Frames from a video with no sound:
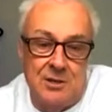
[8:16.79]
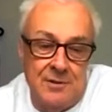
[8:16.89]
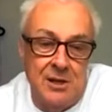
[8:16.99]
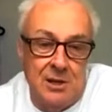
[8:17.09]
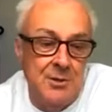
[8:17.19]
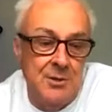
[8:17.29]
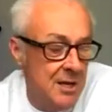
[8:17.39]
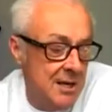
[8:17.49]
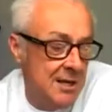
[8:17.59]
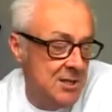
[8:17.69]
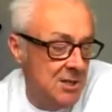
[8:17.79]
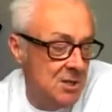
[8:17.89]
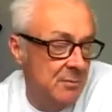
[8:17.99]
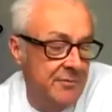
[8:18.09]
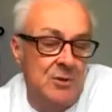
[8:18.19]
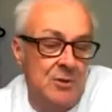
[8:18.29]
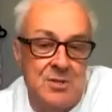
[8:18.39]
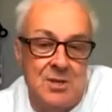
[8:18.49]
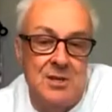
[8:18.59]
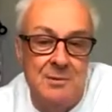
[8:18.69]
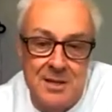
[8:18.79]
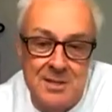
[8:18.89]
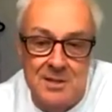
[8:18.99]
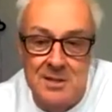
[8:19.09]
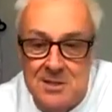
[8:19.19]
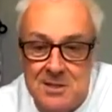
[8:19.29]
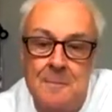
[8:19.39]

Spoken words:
including occasionally some fruit machine maintenance.